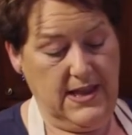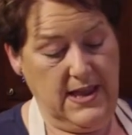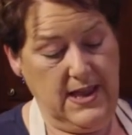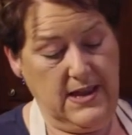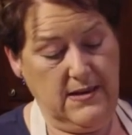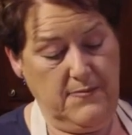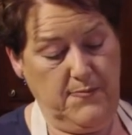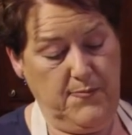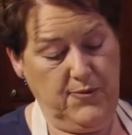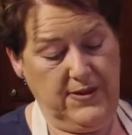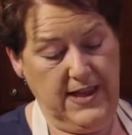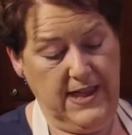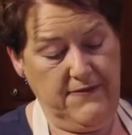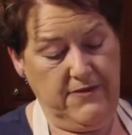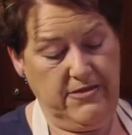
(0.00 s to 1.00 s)
and
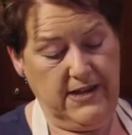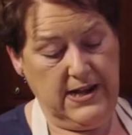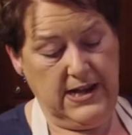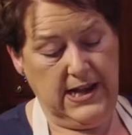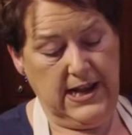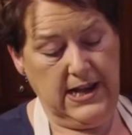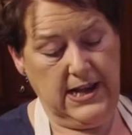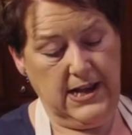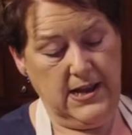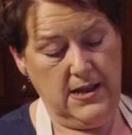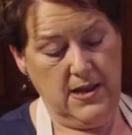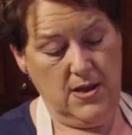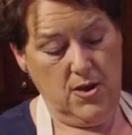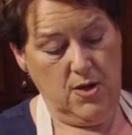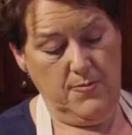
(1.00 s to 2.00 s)
put everything in
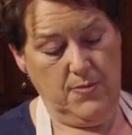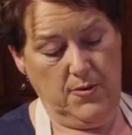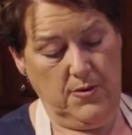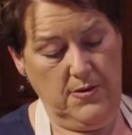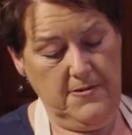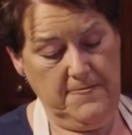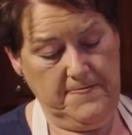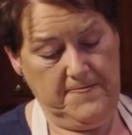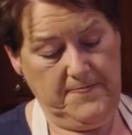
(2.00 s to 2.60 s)
a bowl,